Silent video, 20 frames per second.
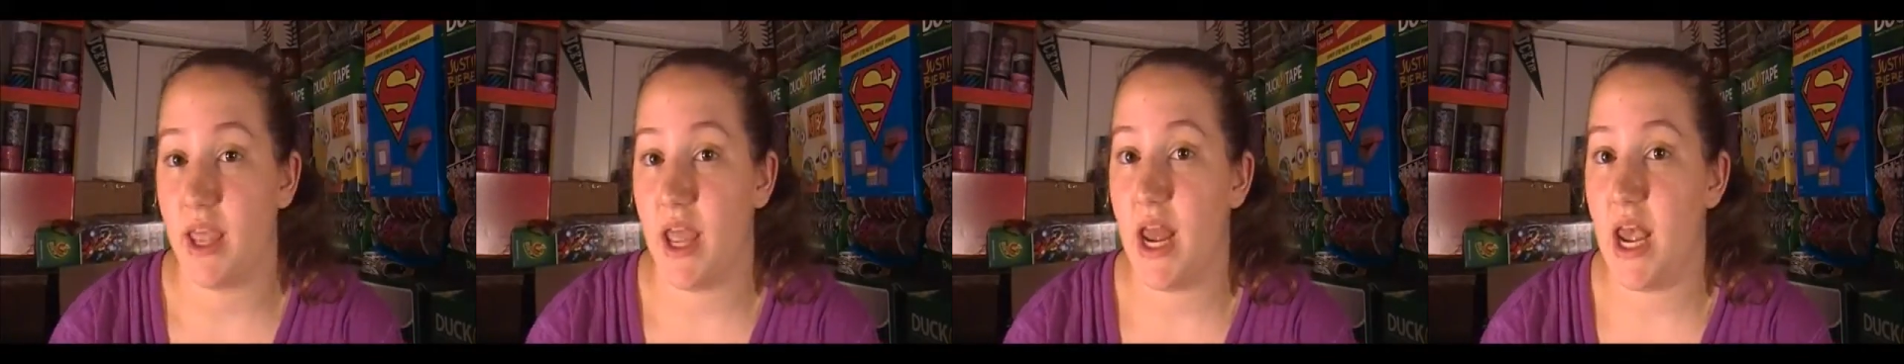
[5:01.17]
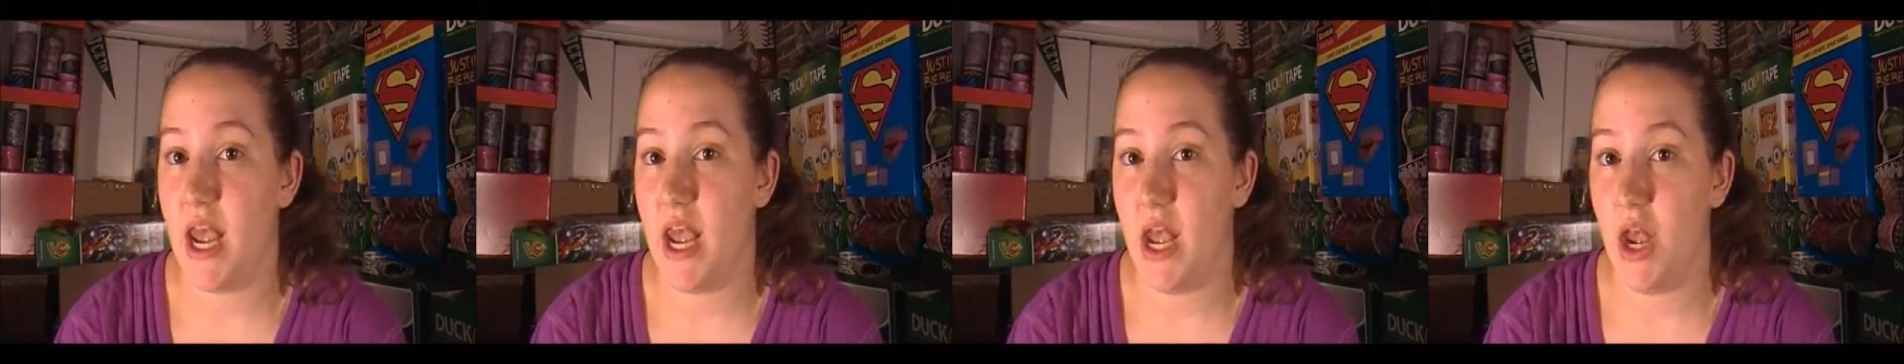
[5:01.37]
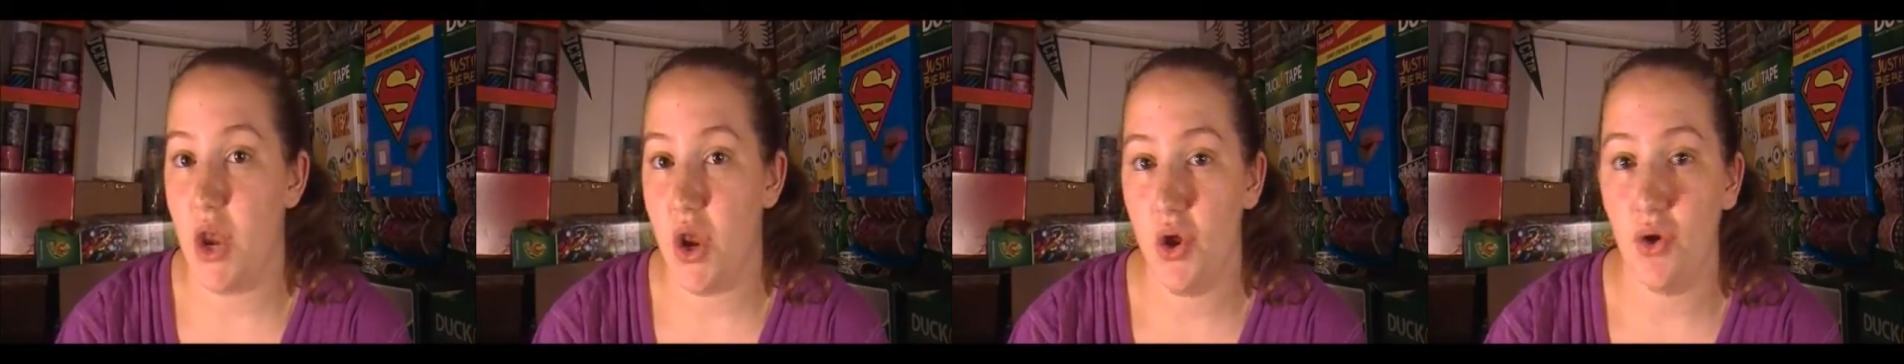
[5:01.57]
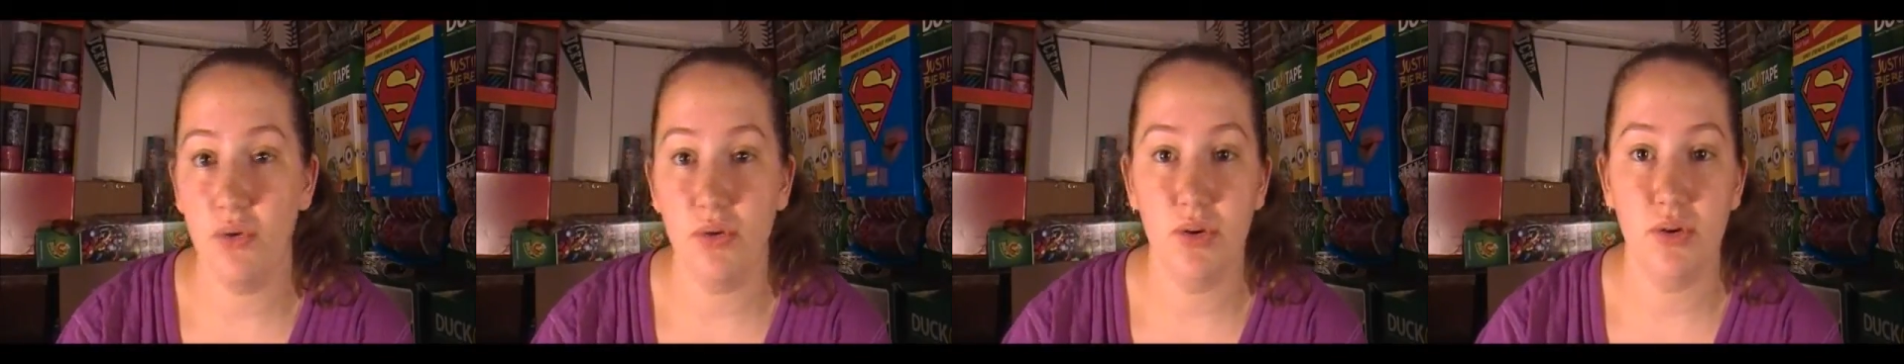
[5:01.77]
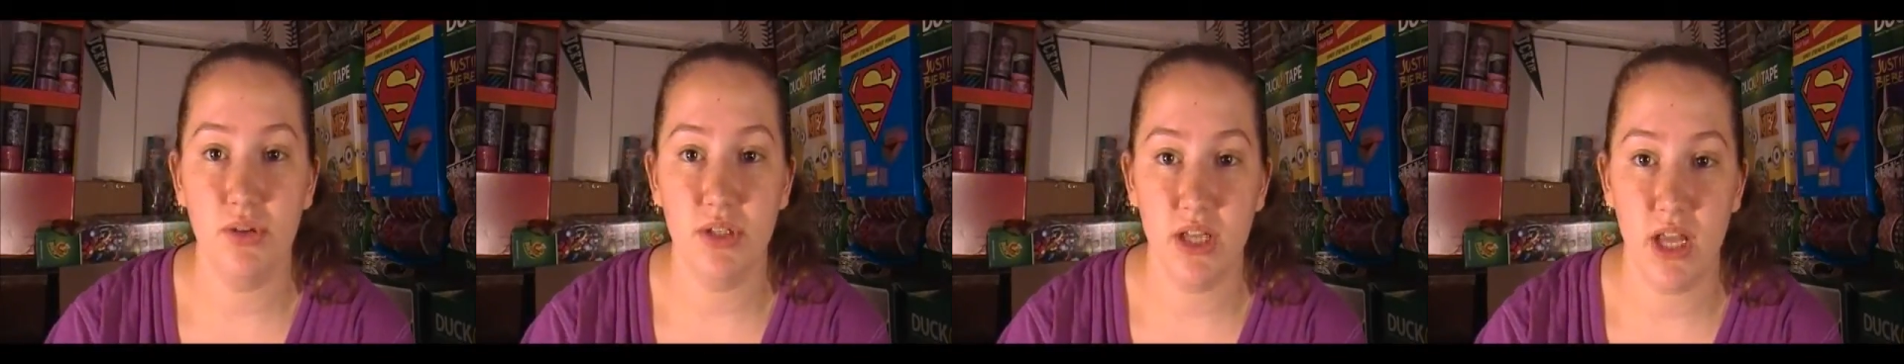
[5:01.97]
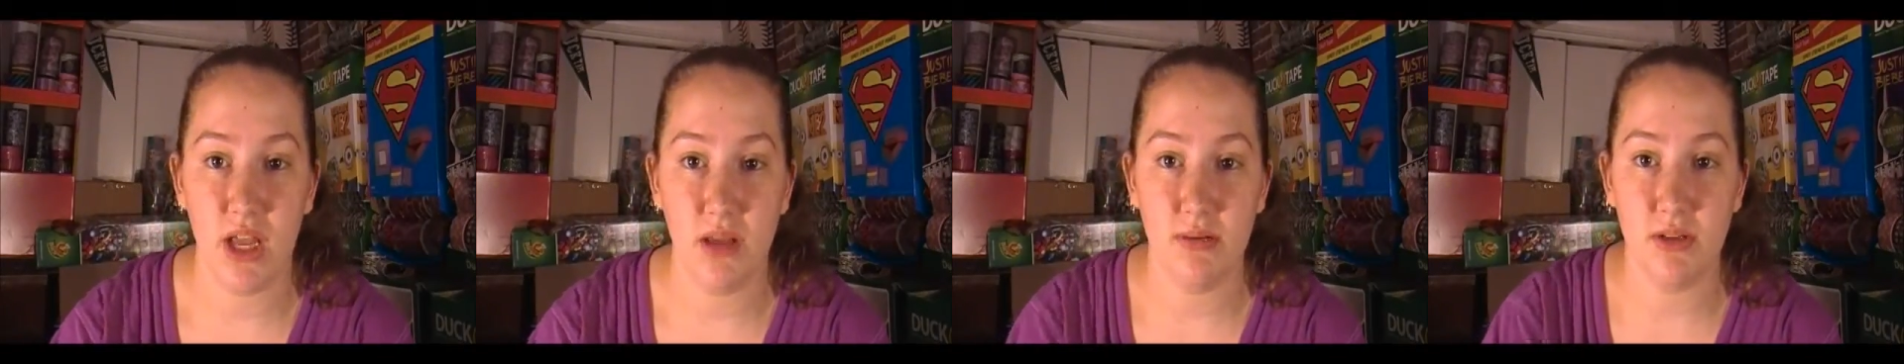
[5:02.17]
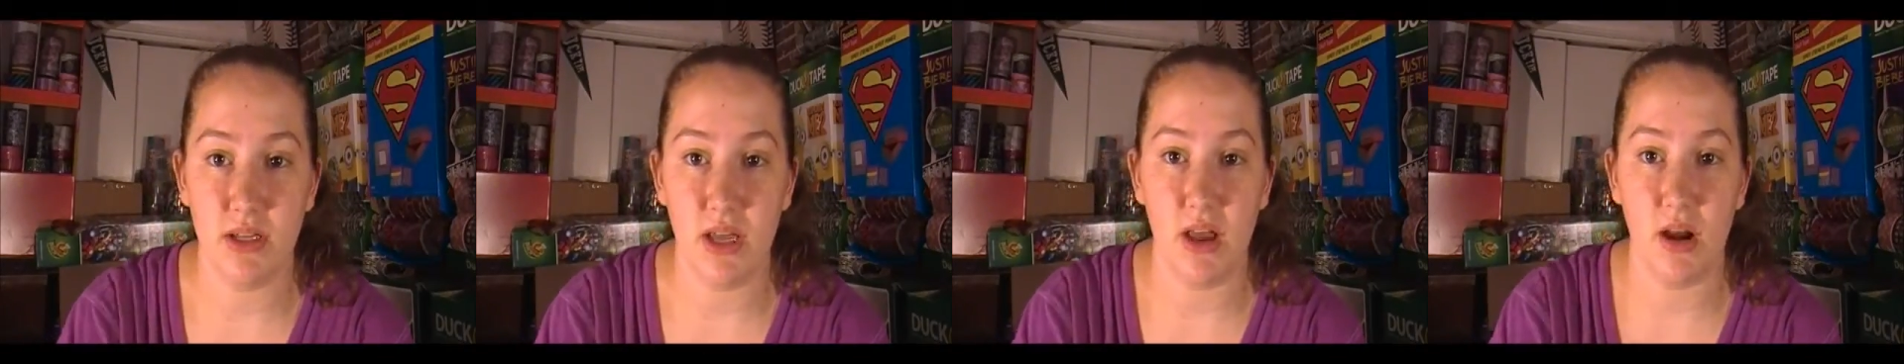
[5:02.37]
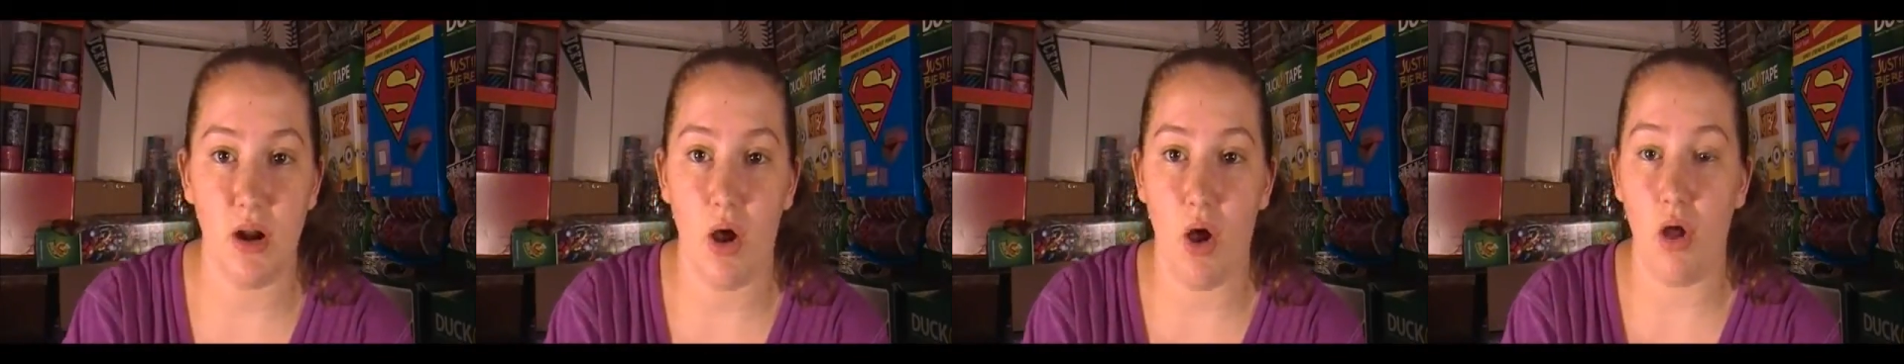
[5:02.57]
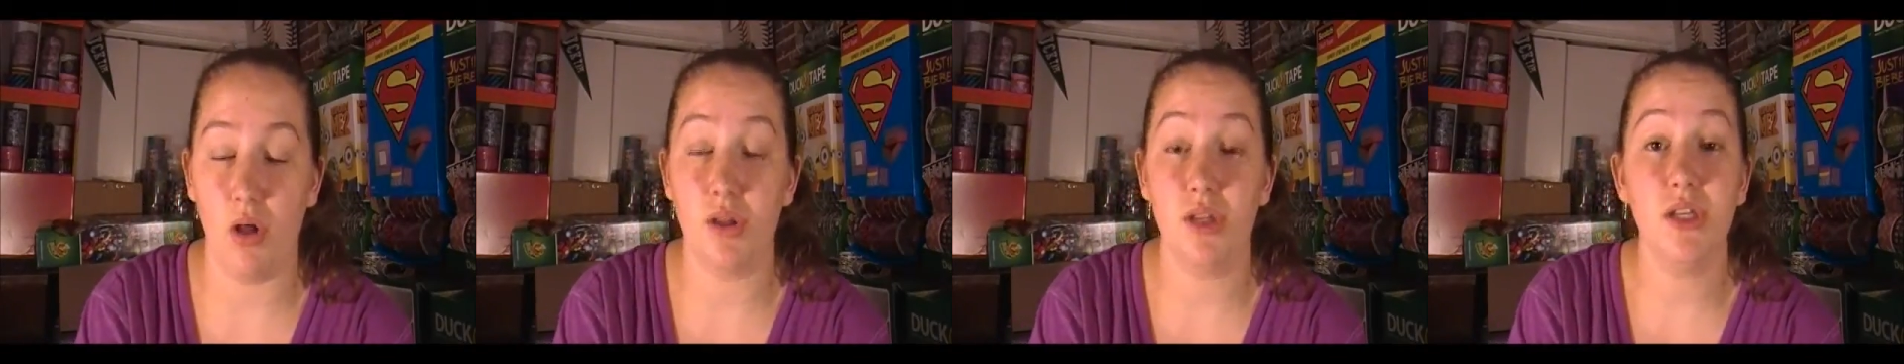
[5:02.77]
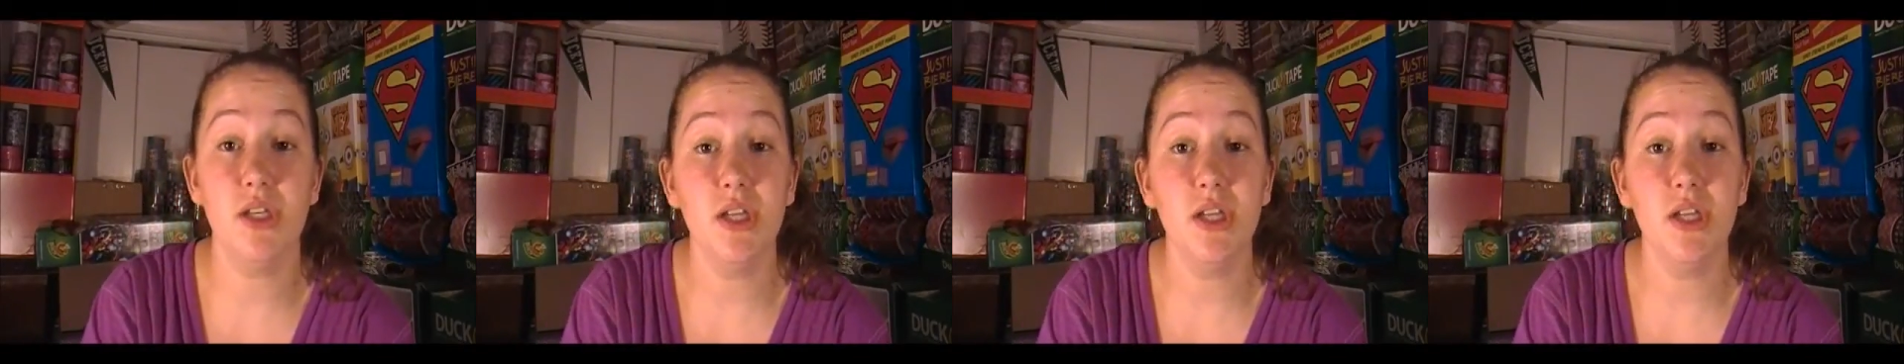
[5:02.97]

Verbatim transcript: and get no new tapes at all.